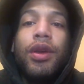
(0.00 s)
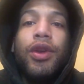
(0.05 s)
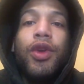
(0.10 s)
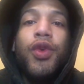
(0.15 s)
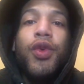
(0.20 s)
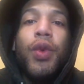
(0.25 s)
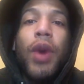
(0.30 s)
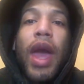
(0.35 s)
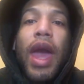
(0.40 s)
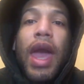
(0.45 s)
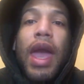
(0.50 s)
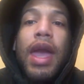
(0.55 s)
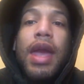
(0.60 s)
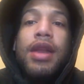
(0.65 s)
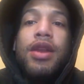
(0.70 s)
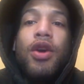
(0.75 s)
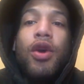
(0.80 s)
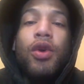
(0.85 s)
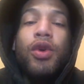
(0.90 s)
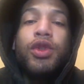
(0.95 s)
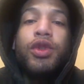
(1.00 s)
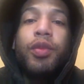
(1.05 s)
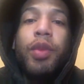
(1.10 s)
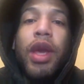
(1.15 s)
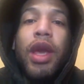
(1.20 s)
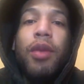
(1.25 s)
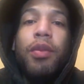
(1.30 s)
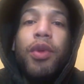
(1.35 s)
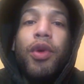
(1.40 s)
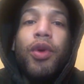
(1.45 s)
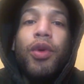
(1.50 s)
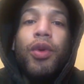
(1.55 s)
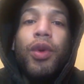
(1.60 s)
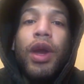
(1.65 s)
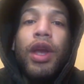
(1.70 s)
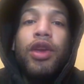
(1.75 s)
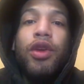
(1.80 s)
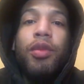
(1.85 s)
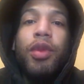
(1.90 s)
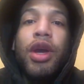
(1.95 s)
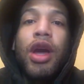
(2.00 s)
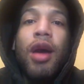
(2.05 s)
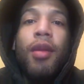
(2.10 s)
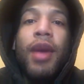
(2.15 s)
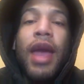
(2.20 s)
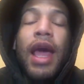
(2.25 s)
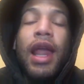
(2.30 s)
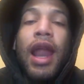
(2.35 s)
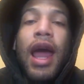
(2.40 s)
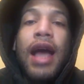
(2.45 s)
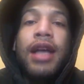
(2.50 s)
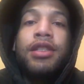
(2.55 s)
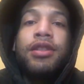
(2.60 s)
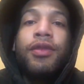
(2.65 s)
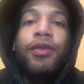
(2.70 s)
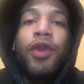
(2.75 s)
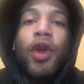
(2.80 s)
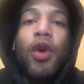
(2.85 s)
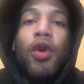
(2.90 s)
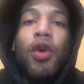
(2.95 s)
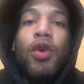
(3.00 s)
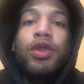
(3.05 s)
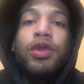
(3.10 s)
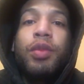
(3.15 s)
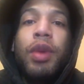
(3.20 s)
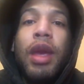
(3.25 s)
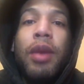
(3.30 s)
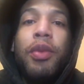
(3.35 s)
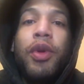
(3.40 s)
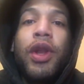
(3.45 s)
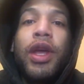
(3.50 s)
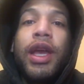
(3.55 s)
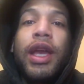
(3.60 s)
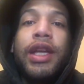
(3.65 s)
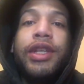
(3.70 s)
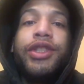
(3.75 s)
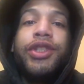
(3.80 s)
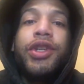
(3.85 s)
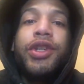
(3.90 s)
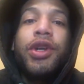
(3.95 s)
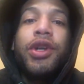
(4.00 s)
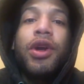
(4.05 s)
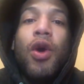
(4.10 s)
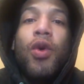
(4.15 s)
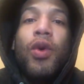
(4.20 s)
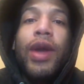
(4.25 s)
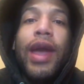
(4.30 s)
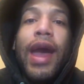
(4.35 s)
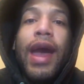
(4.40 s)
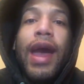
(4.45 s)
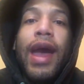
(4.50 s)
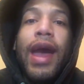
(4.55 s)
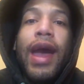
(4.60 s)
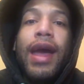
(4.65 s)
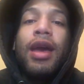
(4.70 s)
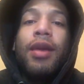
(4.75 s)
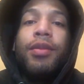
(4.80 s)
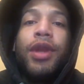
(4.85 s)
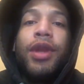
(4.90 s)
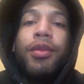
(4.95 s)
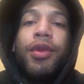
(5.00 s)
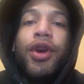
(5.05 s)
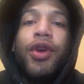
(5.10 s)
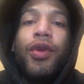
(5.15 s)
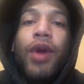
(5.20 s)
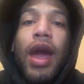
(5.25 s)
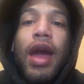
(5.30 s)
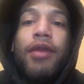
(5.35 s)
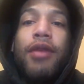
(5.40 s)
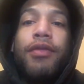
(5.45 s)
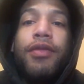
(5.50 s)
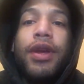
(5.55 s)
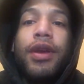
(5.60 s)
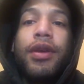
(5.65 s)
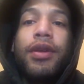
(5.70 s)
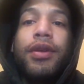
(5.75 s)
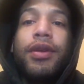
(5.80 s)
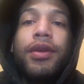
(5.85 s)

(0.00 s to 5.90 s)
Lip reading: You aid those people and you become allies of those people against your own goddamn demographic.